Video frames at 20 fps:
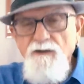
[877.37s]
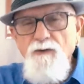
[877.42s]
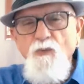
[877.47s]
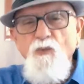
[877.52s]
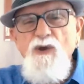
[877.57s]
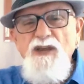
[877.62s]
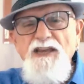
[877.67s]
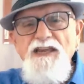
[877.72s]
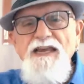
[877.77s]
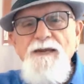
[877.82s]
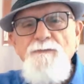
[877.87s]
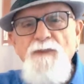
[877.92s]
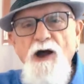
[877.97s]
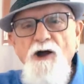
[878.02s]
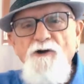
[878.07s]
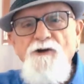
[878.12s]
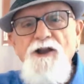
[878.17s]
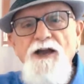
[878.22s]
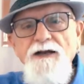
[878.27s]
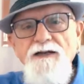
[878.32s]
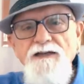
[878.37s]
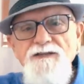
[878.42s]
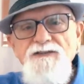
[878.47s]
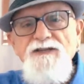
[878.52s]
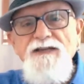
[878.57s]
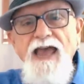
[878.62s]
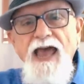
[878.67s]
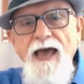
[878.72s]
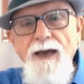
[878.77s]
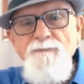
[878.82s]
We keep our nuggets
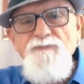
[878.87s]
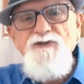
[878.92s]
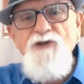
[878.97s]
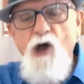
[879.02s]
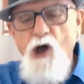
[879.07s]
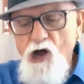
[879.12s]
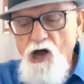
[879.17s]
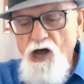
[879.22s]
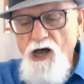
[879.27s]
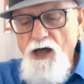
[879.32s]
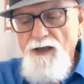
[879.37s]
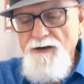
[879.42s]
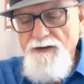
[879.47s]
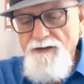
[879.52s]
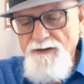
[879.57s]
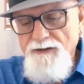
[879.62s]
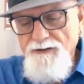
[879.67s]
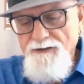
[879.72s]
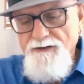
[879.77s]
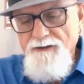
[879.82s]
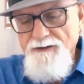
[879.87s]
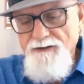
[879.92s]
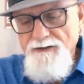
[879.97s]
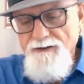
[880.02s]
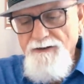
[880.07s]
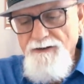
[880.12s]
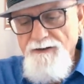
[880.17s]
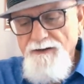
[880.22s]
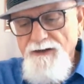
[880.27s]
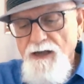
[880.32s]
caps on.
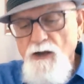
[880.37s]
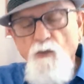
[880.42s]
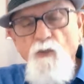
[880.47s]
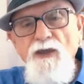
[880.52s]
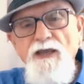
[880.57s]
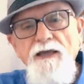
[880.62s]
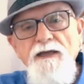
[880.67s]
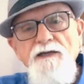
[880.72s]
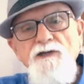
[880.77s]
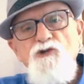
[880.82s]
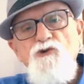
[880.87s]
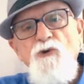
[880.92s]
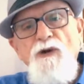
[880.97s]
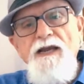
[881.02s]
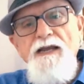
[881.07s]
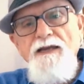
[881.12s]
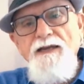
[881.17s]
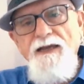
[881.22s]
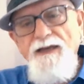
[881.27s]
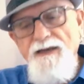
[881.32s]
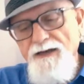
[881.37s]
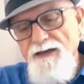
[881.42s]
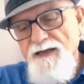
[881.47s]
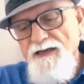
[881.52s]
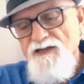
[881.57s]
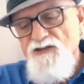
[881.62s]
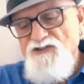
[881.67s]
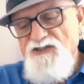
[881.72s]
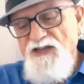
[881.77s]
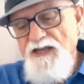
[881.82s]
We get a drink and
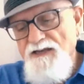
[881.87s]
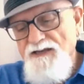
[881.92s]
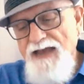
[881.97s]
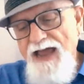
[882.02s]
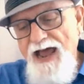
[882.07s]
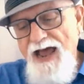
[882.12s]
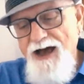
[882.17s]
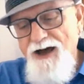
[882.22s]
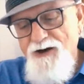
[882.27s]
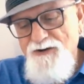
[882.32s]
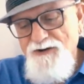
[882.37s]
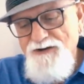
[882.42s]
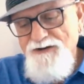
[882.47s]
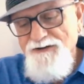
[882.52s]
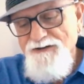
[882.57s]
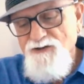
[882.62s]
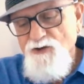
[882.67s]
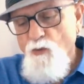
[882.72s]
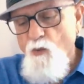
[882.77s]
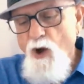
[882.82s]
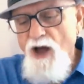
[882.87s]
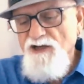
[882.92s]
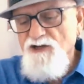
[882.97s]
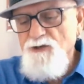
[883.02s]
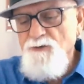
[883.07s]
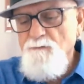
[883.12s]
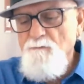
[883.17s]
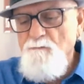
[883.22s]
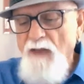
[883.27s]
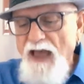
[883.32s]
sit down to watch
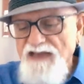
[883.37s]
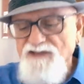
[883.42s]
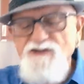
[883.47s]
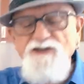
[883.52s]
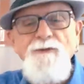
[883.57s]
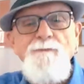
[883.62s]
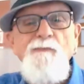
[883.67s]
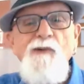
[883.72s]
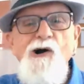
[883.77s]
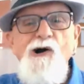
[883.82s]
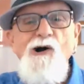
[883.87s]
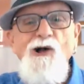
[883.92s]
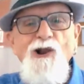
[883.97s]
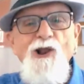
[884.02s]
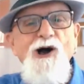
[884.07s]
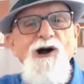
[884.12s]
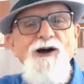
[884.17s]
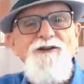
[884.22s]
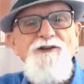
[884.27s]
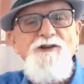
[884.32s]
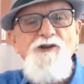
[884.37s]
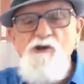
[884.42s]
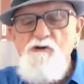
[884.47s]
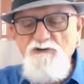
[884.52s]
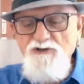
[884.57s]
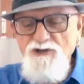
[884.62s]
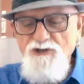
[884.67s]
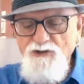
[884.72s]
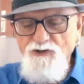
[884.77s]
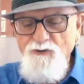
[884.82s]
basketball on
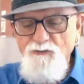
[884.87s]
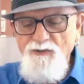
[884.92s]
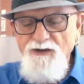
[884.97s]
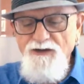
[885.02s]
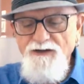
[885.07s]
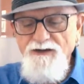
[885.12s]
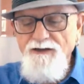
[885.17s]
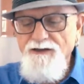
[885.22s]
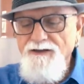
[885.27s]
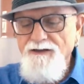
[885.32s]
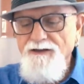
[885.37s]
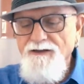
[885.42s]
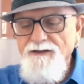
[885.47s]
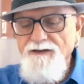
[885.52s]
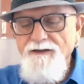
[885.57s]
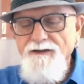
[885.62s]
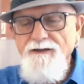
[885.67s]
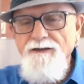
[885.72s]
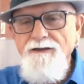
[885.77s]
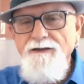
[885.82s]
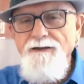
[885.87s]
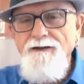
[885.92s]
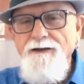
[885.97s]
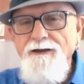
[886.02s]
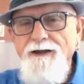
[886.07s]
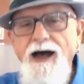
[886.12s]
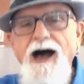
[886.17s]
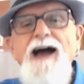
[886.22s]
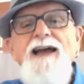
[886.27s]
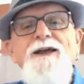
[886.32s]
YouTube.
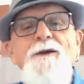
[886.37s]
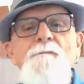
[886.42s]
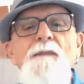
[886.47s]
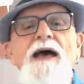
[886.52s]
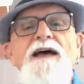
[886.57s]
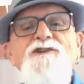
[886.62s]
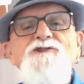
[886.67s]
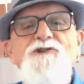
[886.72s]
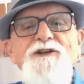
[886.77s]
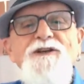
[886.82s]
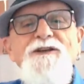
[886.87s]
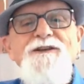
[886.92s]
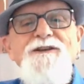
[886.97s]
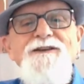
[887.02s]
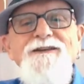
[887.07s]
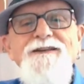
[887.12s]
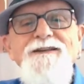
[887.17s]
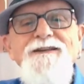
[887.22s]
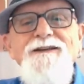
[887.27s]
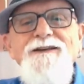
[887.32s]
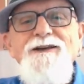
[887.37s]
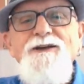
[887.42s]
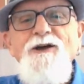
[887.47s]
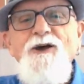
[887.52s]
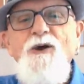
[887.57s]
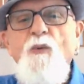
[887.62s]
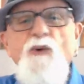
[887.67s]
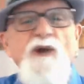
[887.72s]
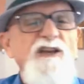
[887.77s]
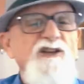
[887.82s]
I imagine
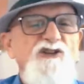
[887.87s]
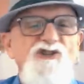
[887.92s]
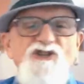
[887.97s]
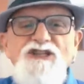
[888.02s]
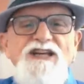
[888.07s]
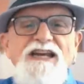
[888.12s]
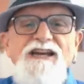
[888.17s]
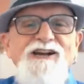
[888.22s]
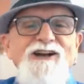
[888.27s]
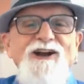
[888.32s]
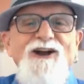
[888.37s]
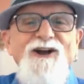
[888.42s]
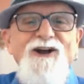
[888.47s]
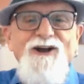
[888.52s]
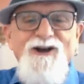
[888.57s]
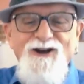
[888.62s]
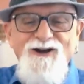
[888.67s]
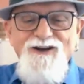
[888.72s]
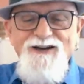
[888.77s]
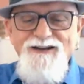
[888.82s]
we cheer.